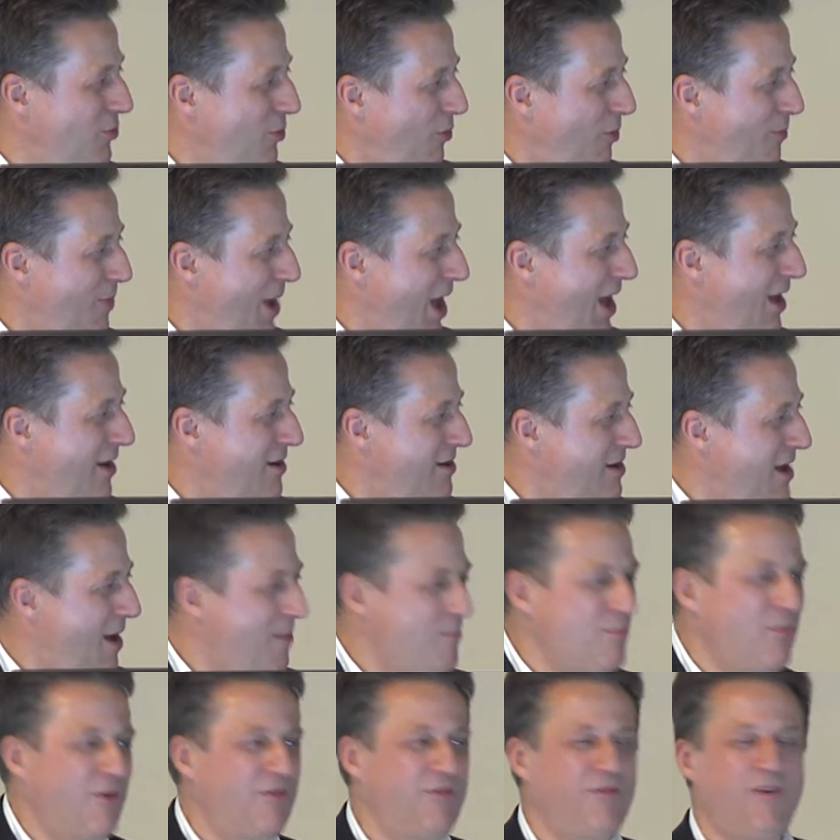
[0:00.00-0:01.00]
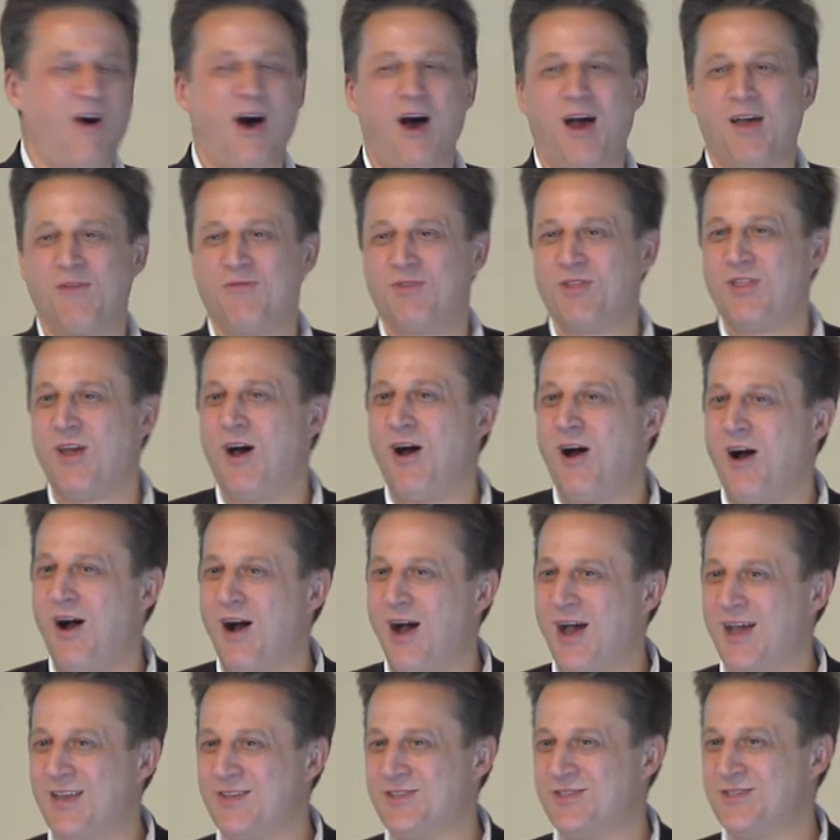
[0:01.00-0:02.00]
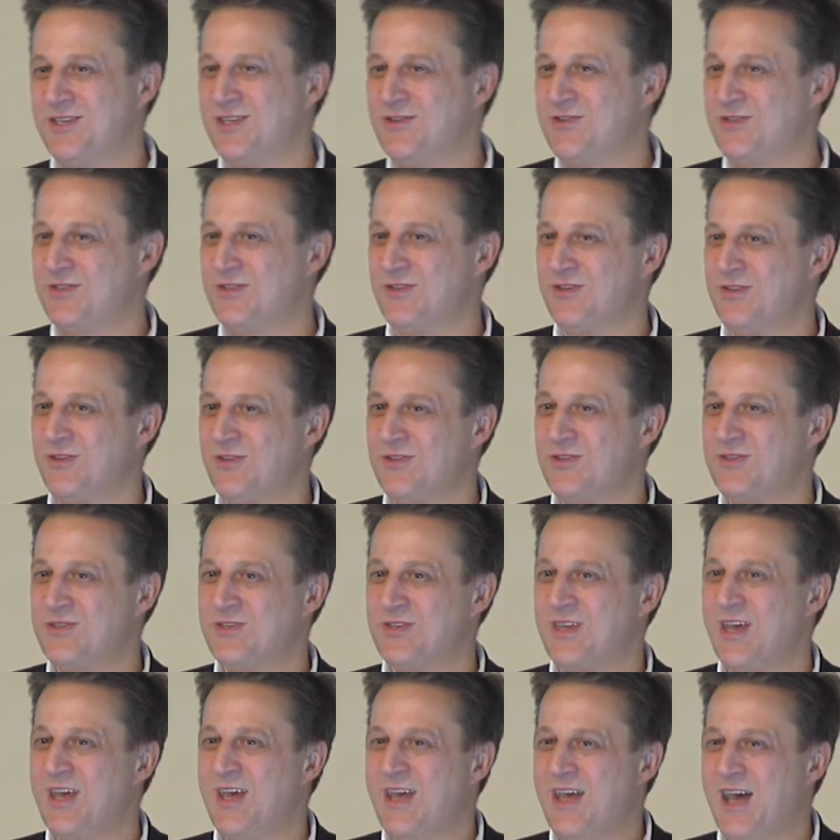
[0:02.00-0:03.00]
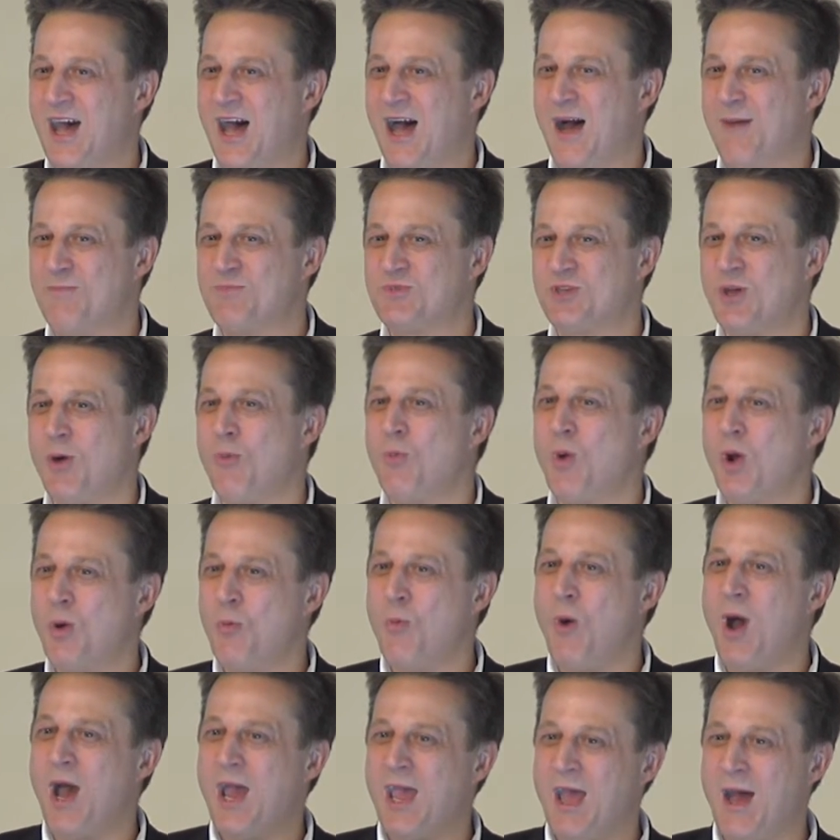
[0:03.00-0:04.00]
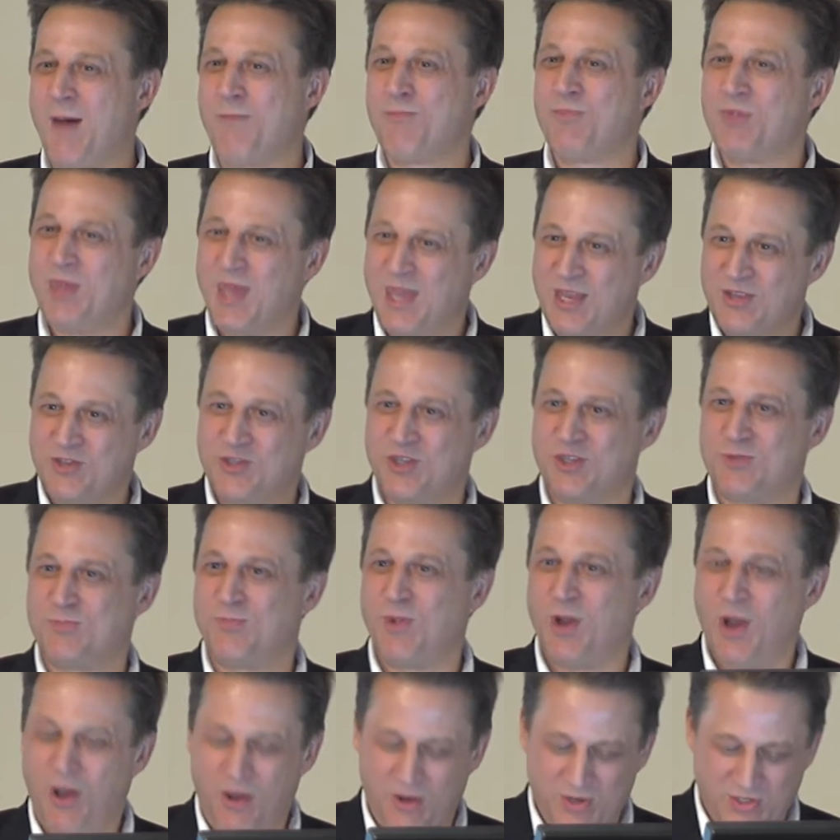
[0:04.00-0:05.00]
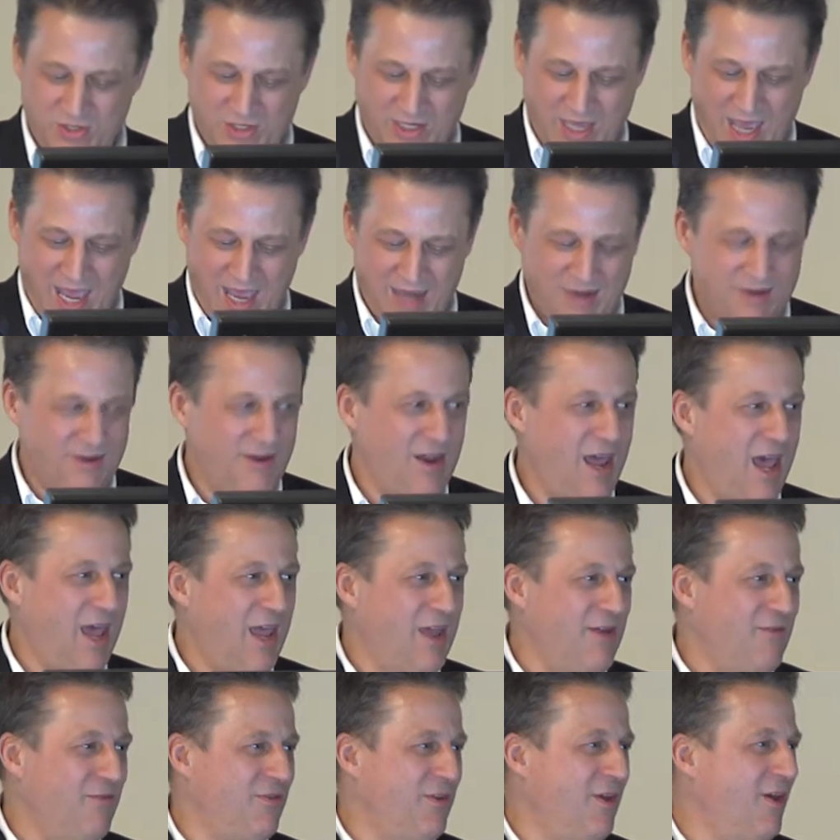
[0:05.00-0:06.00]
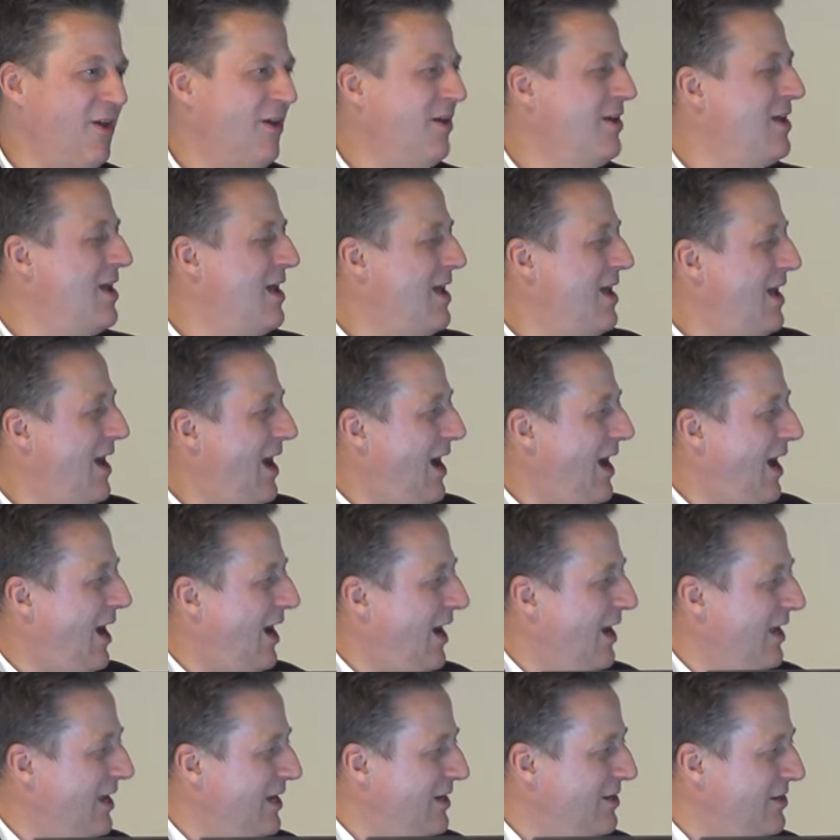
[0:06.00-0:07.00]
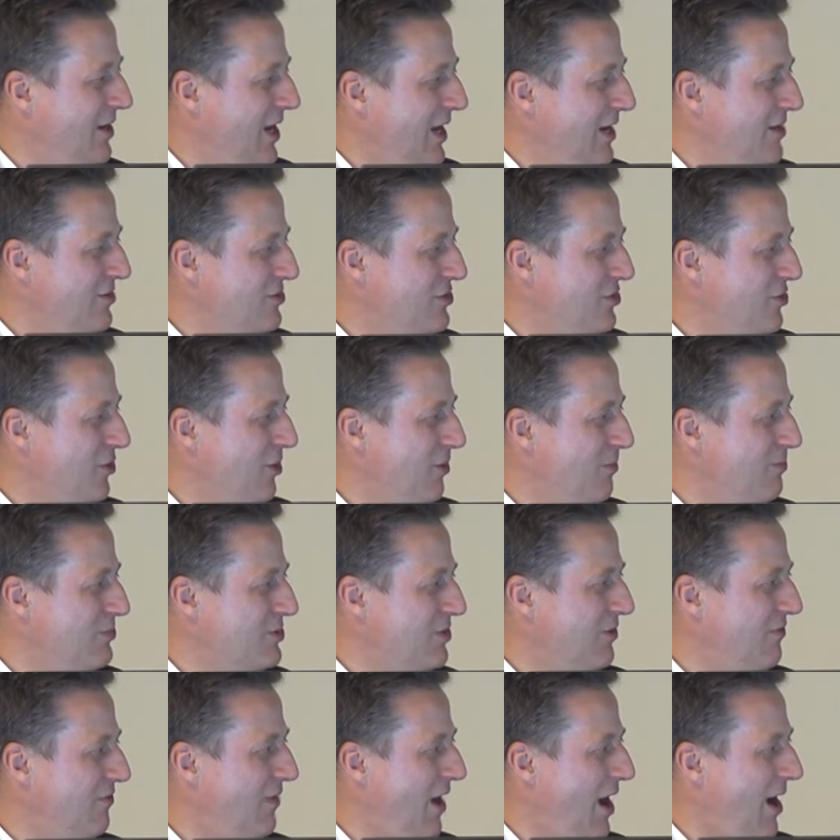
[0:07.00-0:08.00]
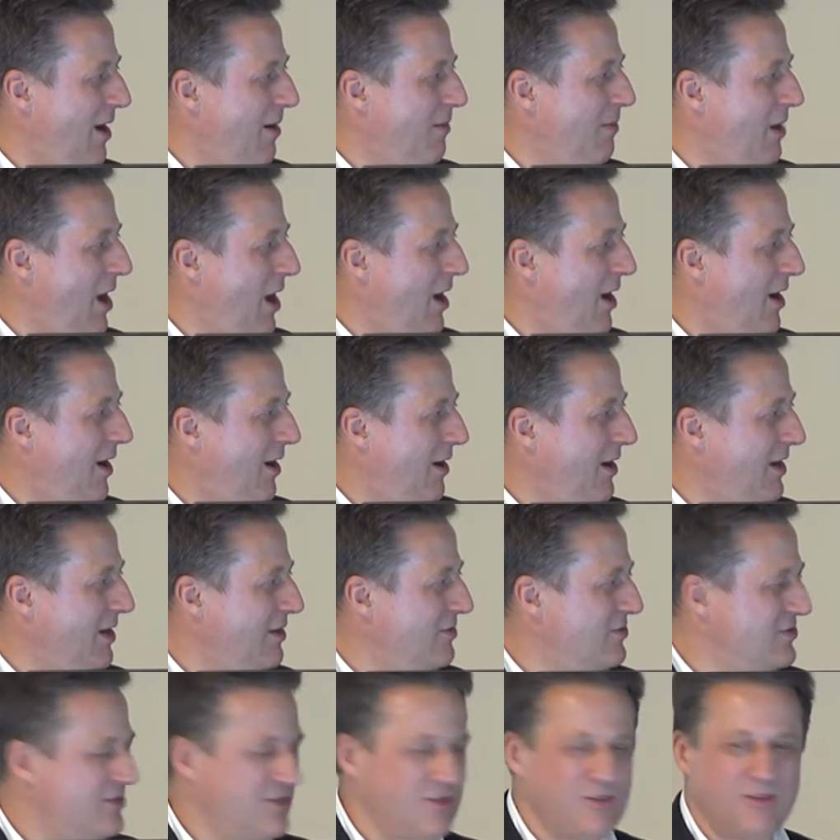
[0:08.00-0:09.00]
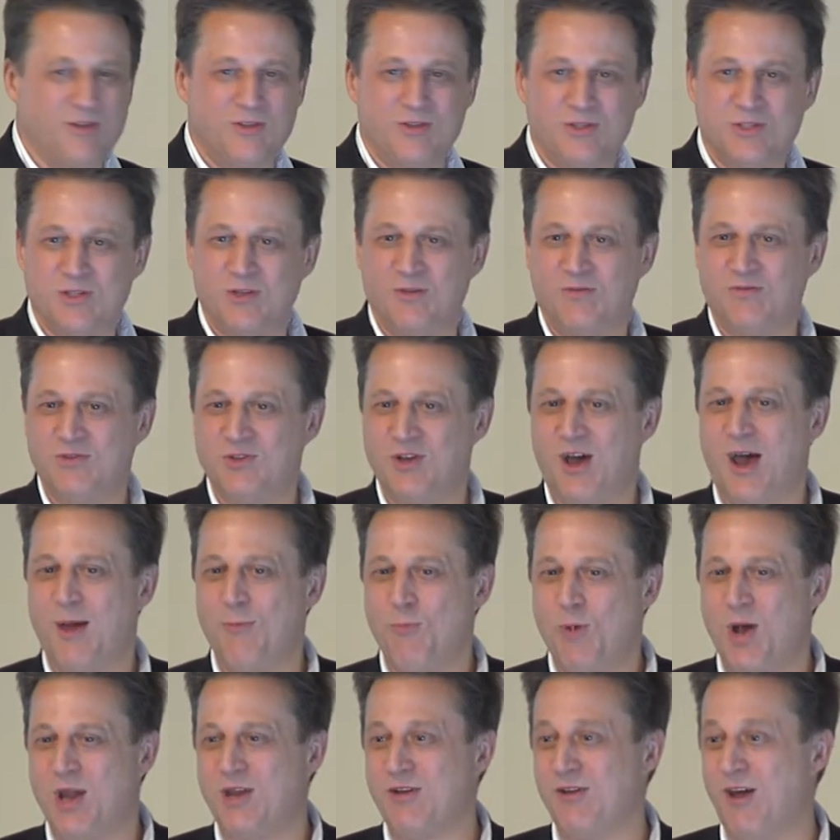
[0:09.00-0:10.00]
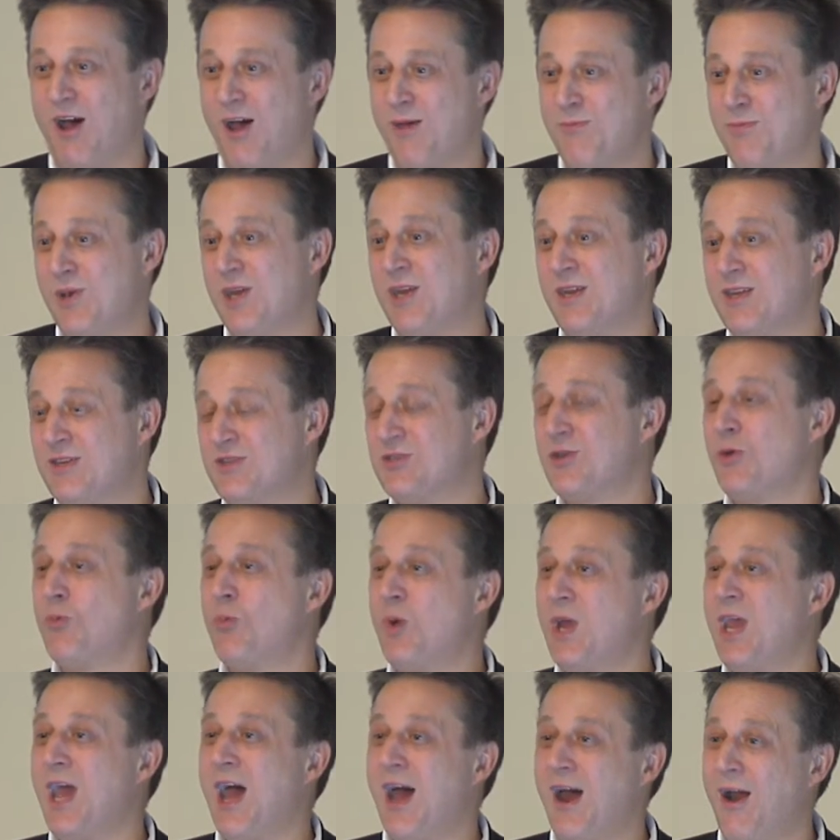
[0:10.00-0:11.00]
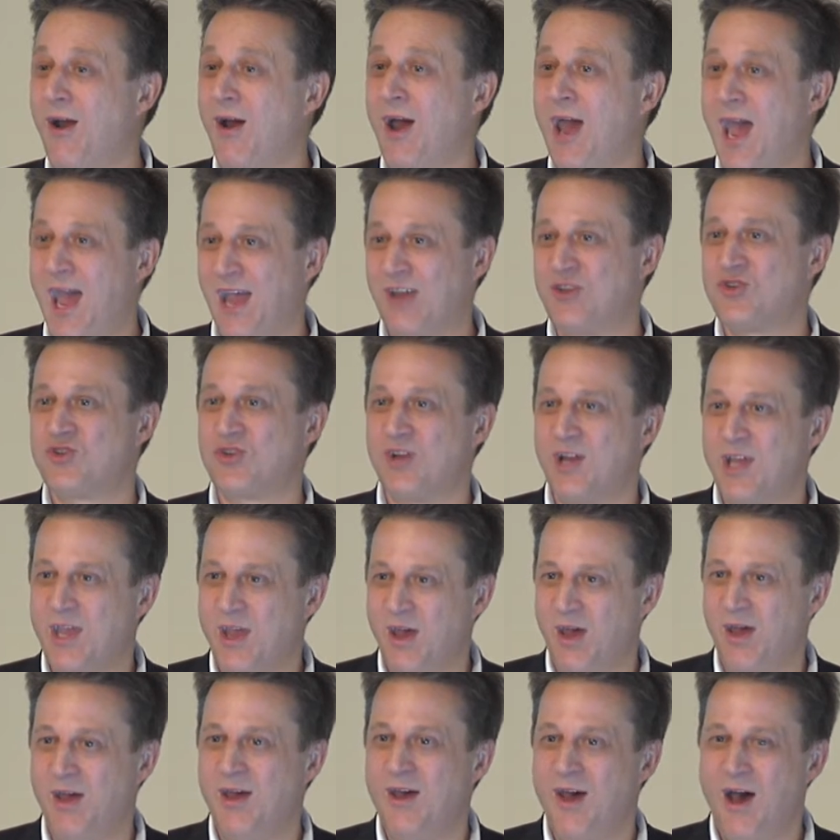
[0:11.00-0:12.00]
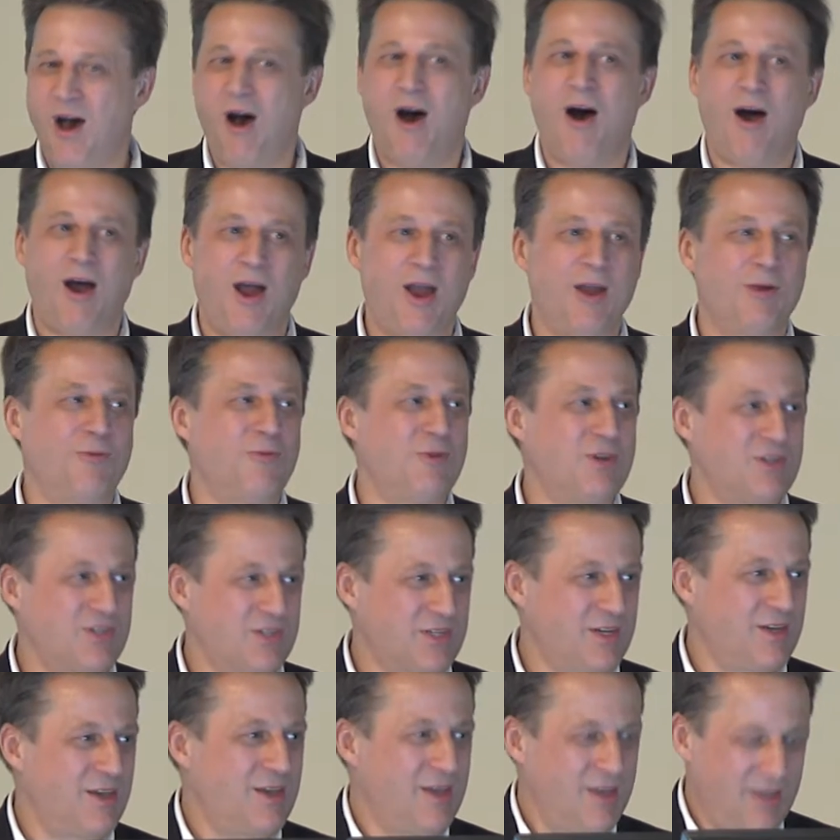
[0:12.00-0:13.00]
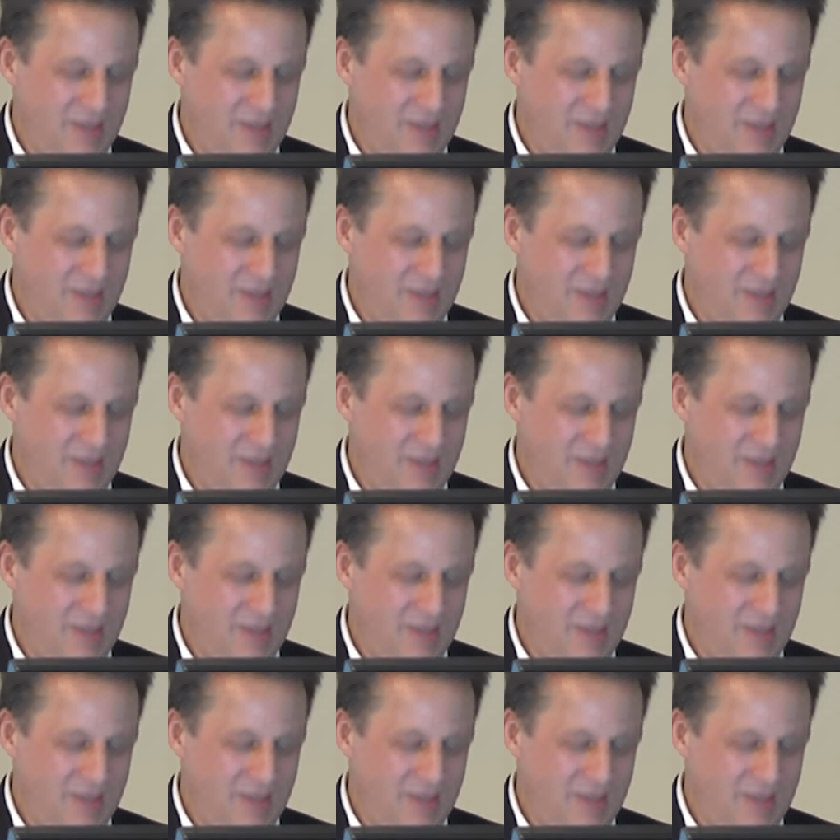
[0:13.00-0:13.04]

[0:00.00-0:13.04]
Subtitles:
we're about number 5 in the highest incidence. So we're way up there, just below Scandinavia in terms of our incidence of type 1 diabetes. So we are actually a high-risk